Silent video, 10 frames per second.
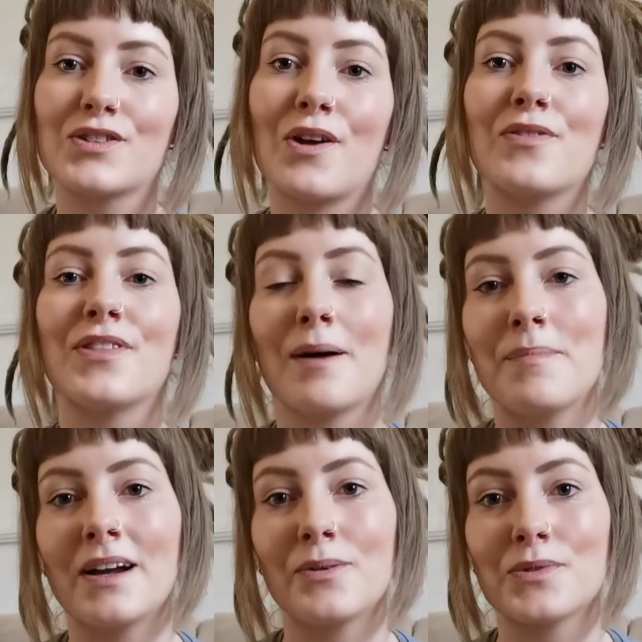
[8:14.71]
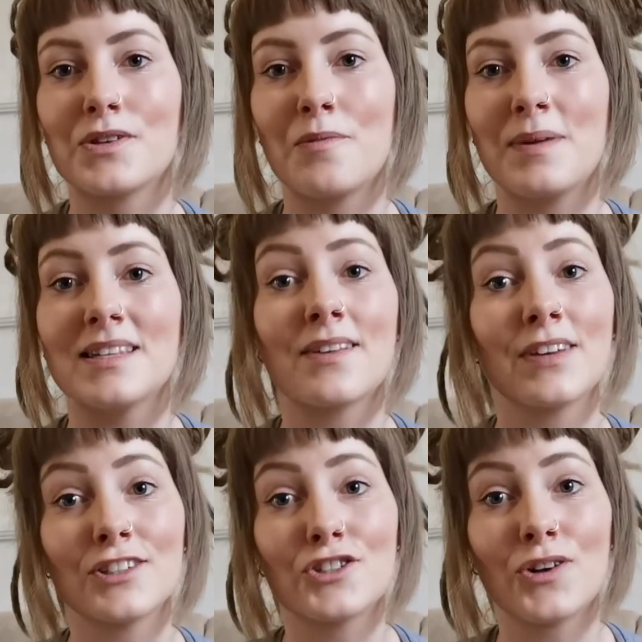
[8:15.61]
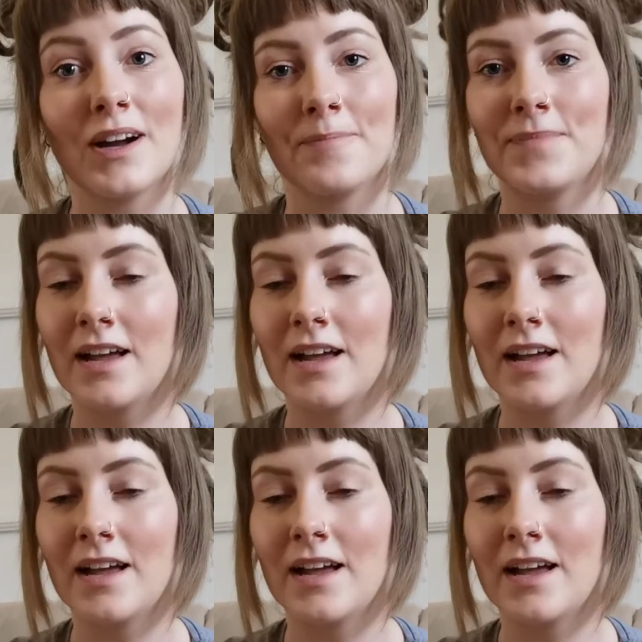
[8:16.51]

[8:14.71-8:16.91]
so that might also be something to try.